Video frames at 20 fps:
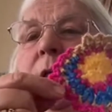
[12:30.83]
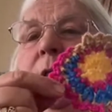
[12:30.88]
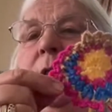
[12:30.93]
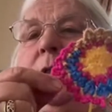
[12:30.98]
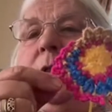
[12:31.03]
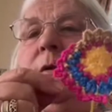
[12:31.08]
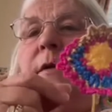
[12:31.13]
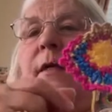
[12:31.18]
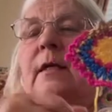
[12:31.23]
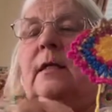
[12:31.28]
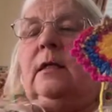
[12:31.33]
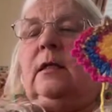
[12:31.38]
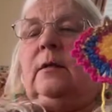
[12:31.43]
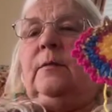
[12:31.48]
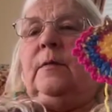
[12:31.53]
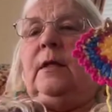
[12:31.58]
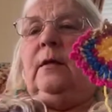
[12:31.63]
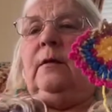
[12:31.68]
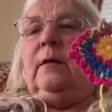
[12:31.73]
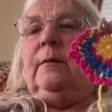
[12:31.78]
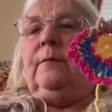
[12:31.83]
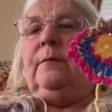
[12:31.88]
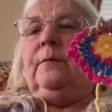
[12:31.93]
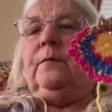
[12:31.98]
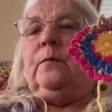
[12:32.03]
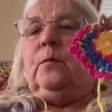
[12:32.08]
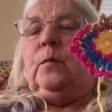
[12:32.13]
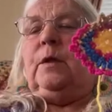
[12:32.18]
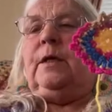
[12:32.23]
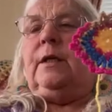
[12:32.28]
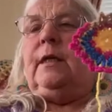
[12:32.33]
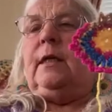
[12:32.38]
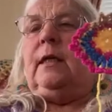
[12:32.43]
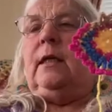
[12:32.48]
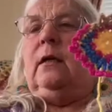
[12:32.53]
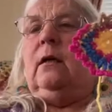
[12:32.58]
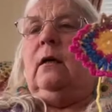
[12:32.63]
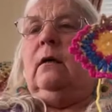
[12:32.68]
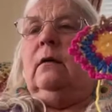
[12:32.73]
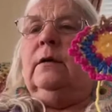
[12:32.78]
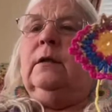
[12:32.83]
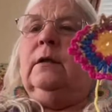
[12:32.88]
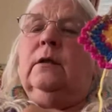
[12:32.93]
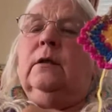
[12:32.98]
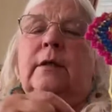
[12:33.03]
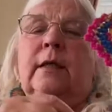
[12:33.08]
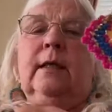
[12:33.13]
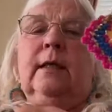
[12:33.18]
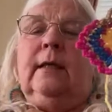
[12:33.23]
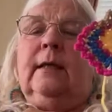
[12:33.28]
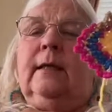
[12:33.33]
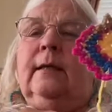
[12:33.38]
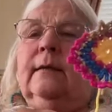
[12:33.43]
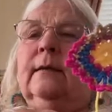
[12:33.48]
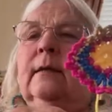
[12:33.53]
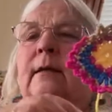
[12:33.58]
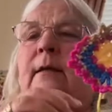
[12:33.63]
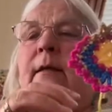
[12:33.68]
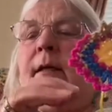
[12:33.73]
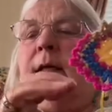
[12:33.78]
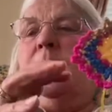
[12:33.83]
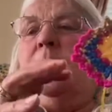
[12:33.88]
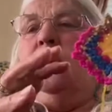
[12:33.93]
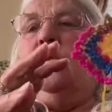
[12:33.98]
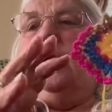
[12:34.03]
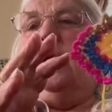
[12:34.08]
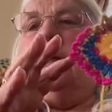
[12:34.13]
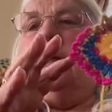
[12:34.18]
So that's something I'm working on, looking at how we